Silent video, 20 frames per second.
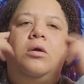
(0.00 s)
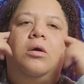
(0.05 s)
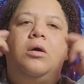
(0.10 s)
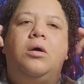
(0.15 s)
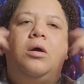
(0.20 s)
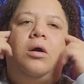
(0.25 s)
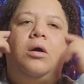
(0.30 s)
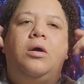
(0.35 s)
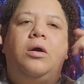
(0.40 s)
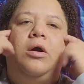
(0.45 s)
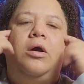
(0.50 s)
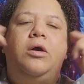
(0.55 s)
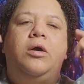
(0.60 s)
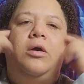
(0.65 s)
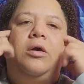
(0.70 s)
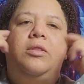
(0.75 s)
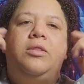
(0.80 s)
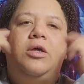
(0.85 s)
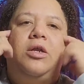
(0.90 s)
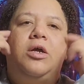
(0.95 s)
All right,
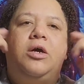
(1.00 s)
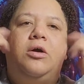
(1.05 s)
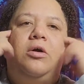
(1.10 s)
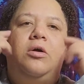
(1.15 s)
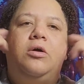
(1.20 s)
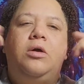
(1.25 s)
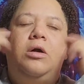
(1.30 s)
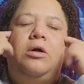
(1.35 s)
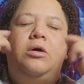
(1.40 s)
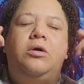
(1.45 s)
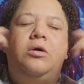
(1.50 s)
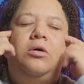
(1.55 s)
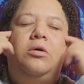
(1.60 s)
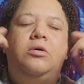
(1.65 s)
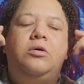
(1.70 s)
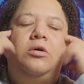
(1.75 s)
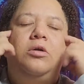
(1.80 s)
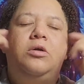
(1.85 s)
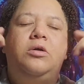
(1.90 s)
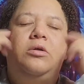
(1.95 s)
and then I'll
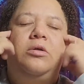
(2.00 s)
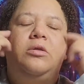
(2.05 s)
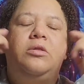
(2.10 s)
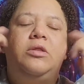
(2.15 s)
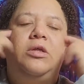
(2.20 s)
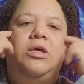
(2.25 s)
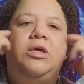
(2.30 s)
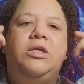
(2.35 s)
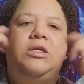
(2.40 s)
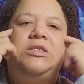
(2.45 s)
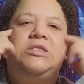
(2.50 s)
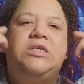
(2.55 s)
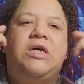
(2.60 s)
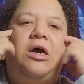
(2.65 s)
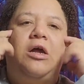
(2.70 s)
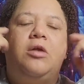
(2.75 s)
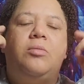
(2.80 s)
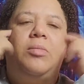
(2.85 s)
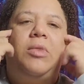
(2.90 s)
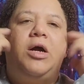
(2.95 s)
go on the
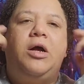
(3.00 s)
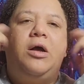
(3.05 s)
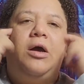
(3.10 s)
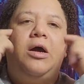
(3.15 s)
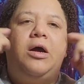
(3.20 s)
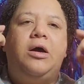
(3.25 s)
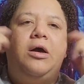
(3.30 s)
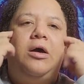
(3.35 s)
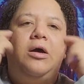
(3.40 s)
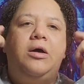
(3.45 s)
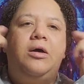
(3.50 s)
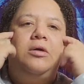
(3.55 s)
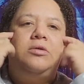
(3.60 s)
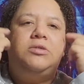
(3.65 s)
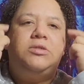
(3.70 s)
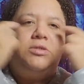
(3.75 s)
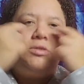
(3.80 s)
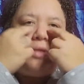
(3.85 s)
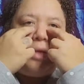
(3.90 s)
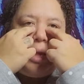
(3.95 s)
inside of my
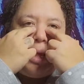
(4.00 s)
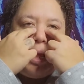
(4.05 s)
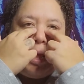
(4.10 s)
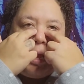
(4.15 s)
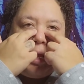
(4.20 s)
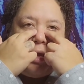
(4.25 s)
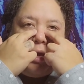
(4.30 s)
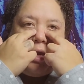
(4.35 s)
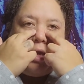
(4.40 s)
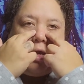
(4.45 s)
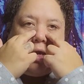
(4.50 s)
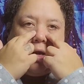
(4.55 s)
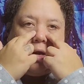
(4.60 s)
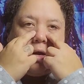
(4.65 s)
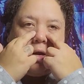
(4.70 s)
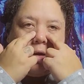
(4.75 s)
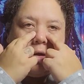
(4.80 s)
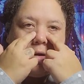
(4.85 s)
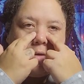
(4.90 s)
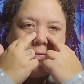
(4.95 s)
eyes
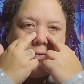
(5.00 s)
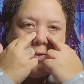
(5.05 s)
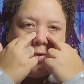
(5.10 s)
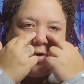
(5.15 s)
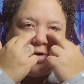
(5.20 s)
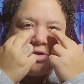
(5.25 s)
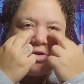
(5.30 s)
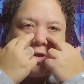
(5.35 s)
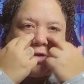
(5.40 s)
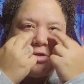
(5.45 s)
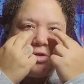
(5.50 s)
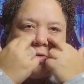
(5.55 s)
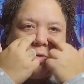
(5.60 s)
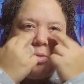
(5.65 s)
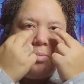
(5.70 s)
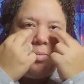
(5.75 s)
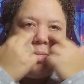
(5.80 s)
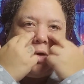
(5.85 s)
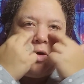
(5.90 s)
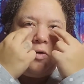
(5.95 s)
here. There's also a
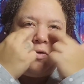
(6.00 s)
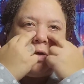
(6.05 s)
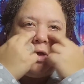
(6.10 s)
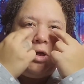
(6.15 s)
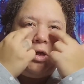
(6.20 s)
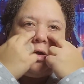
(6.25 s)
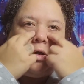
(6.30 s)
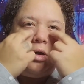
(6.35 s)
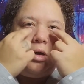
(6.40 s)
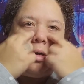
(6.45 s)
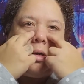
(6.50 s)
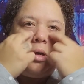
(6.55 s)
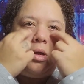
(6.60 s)
bone here.